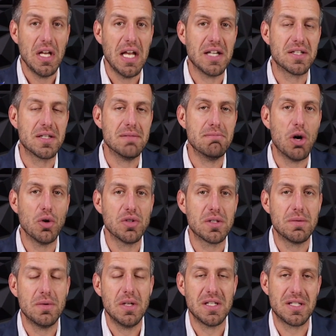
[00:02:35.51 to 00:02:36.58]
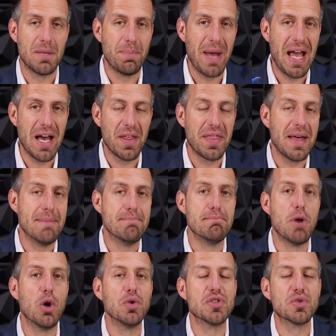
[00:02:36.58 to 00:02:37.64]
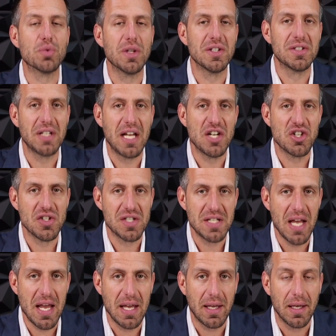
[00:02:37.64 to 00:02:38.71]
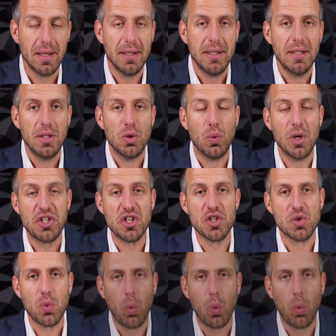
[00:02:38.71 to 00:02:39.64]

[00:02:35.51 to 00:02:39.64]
it's the path that most real estate agents take, which is